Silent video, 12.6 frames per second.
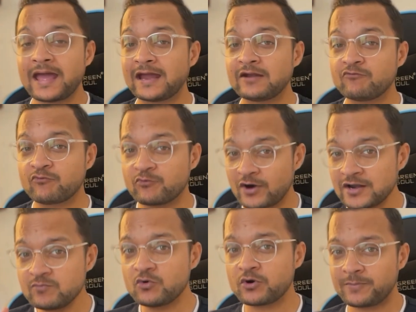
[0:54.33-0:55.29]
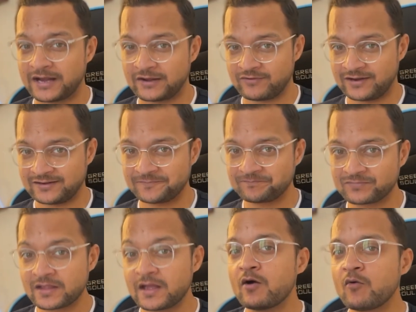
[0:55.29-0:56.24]
And one more benefit.
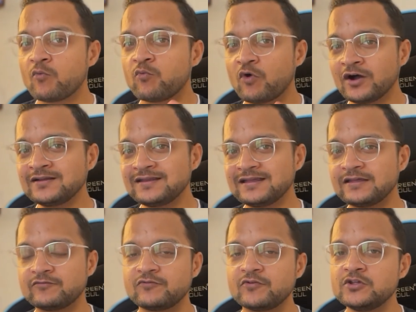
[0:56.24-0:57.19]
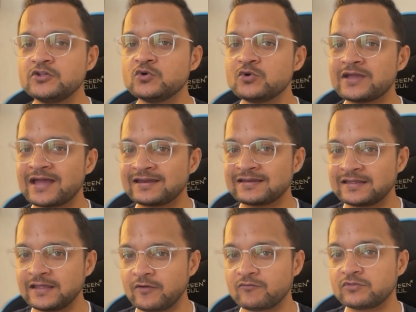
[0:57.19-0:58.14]
What if you can
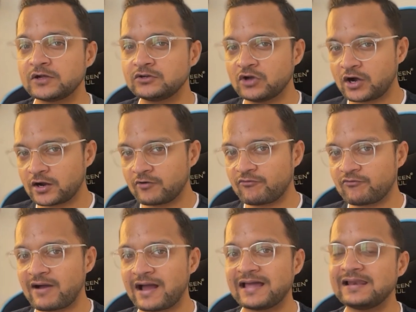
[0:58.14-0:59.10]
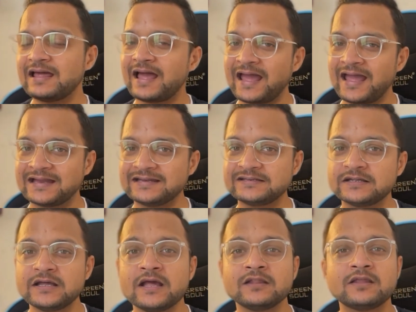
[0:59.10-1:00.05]
give the Docker file
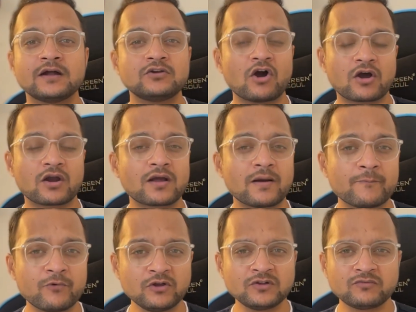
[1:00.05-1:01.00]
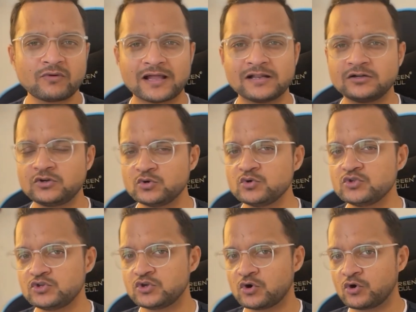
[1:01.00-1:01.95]
and the Docker Compose file to
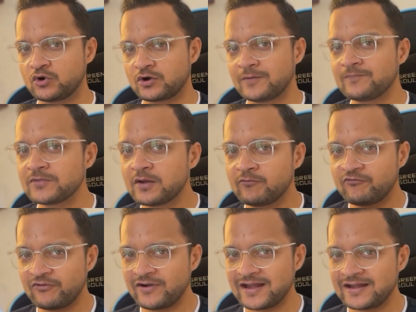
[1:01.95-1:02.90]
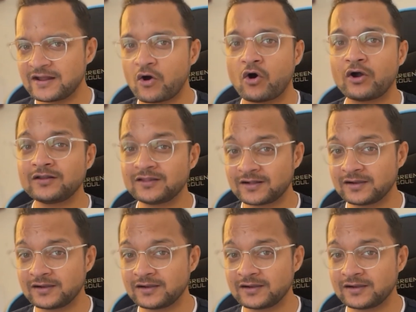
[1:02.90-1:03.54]
your friend or the